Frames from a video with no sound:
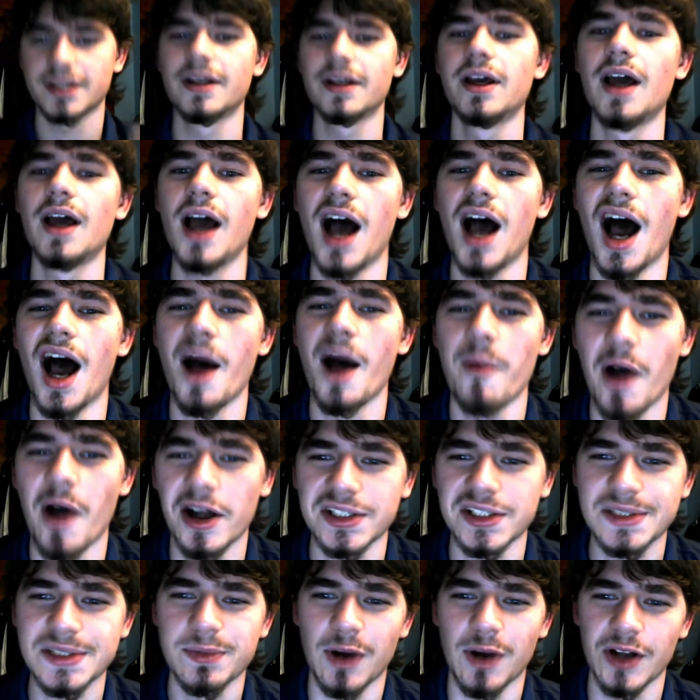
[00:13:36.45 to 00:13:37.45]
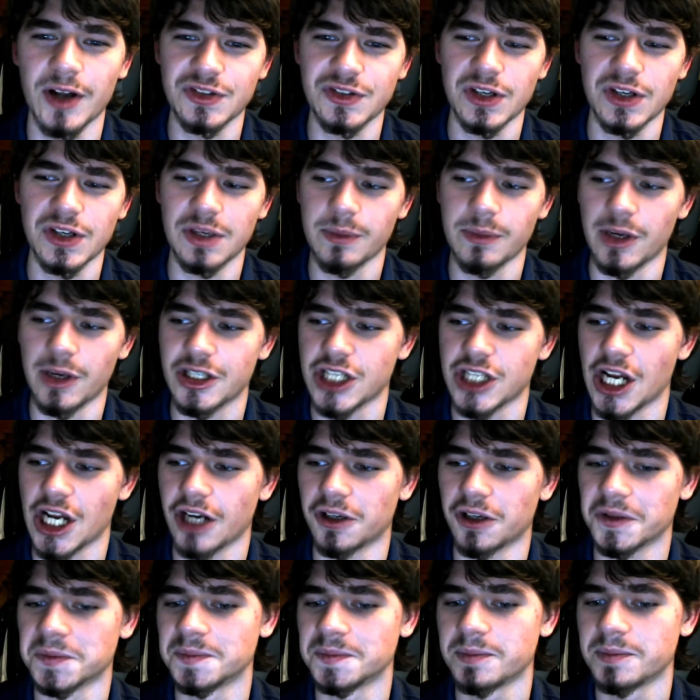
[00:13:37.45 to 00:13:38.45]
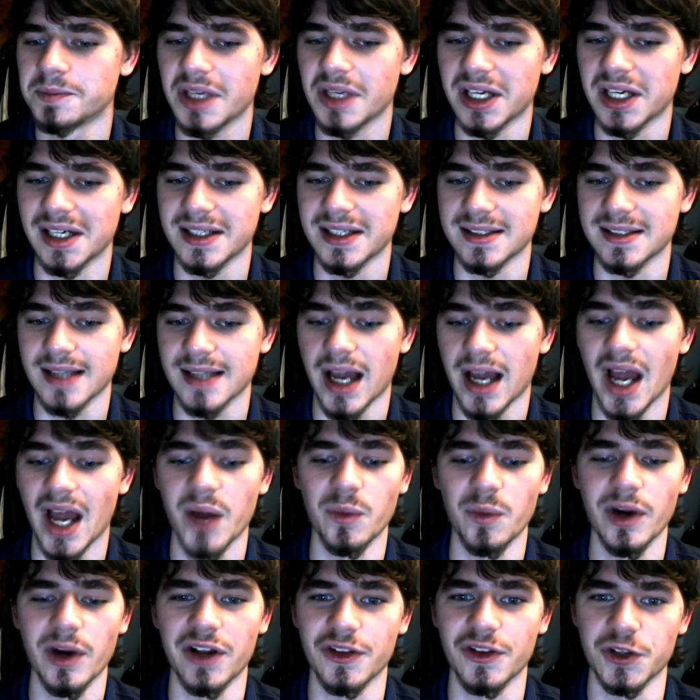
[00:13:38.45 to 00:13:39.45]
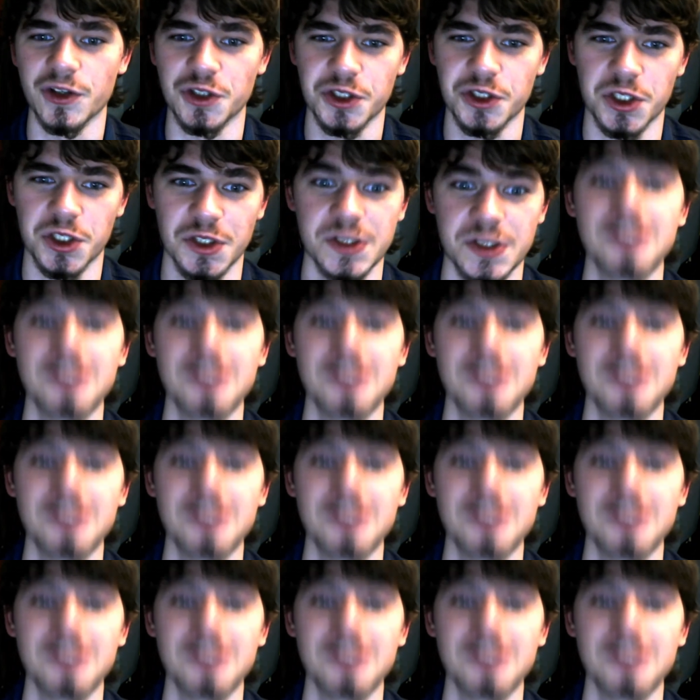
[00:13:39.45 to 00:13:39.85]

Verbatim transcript: about sponsoring my channel because I wear their shirts